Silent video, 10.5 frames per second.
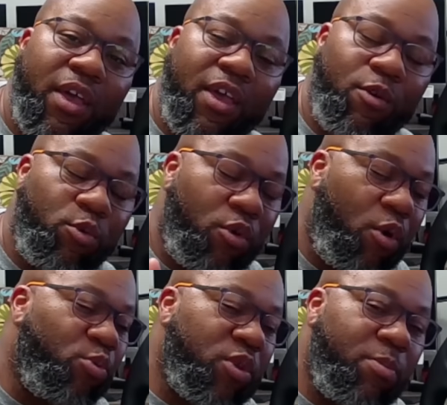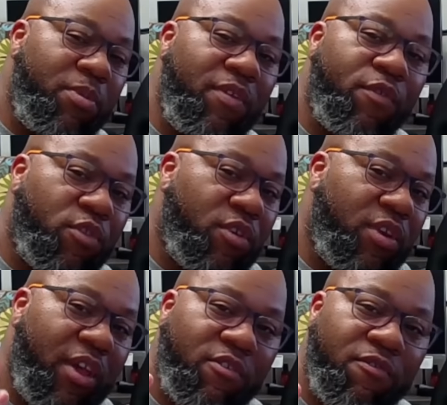It will only be for the
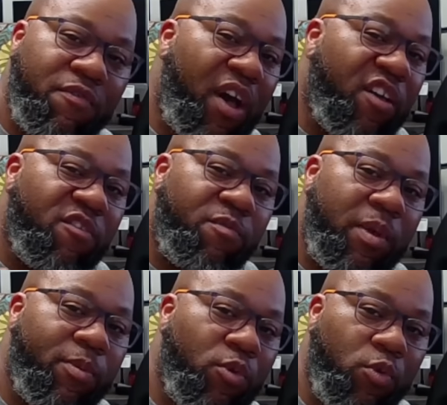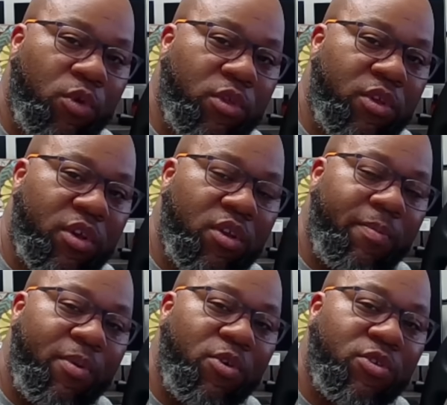next 5 people who are looking to
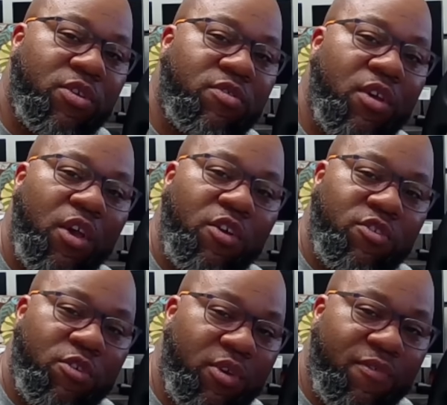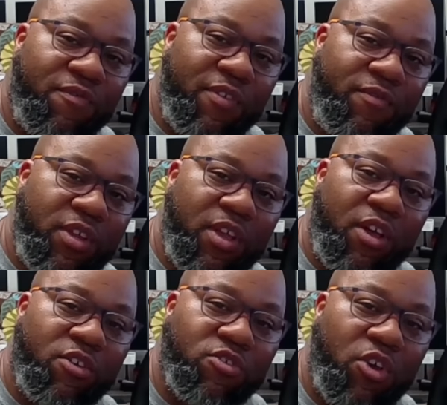purchase, so it's
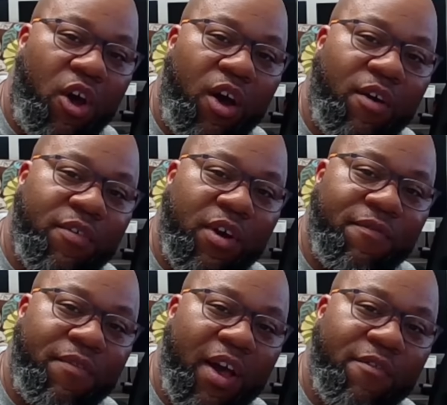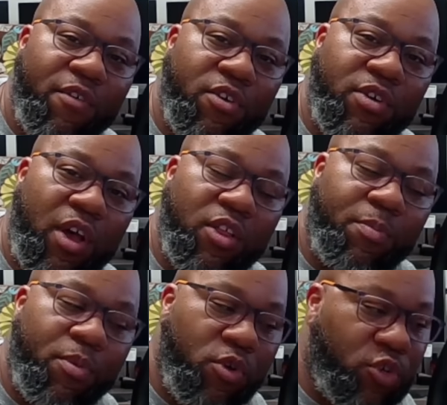$50 off a
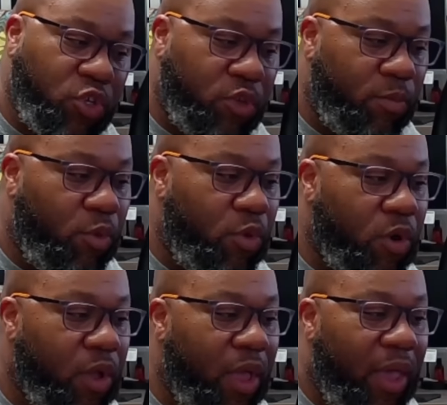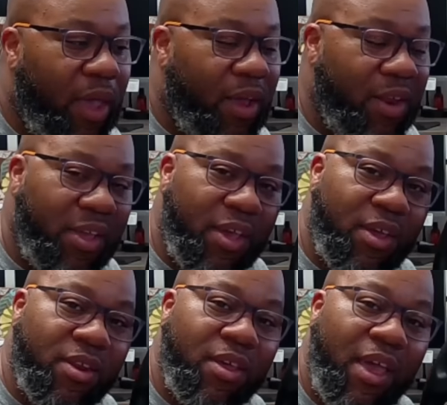$500 purchase or more. And
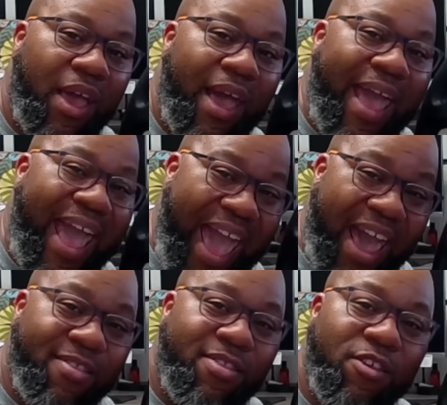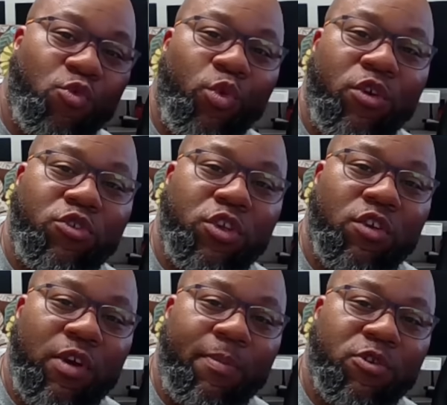again, add this wheel to your
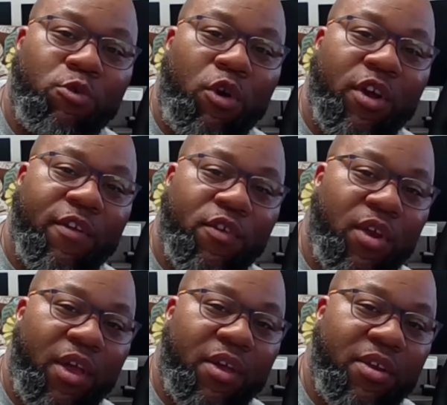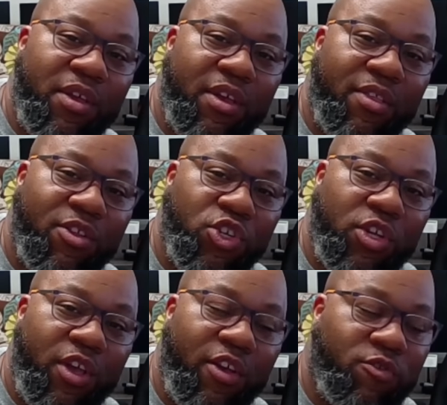repertoire if you're not going to get the
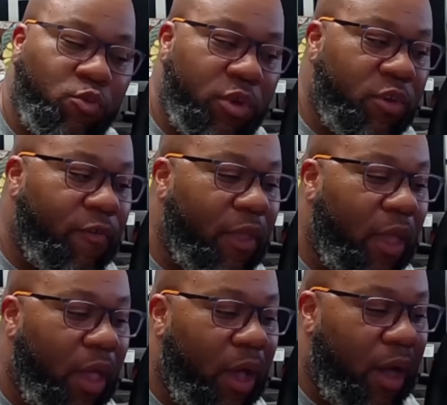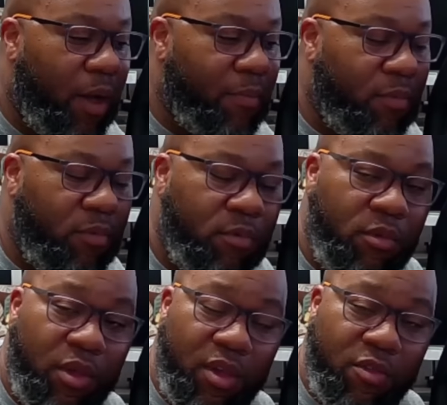GS wheel.
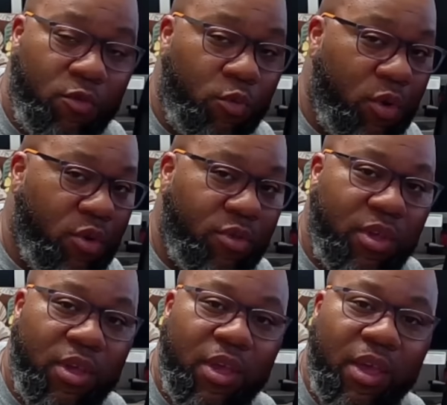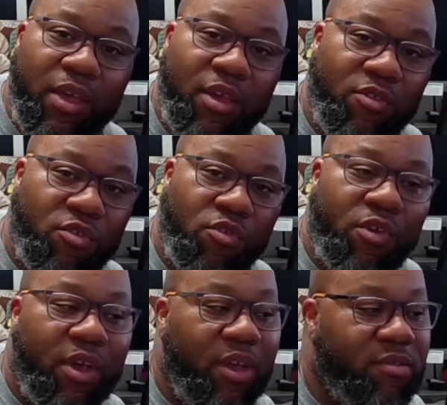It's worthy, it's
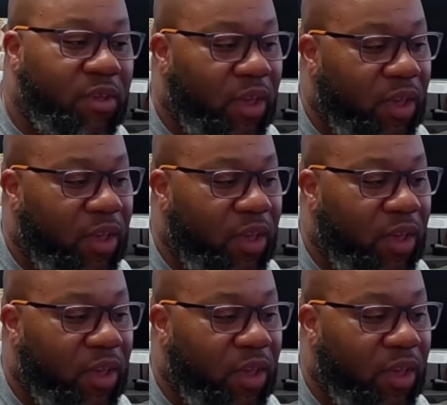great,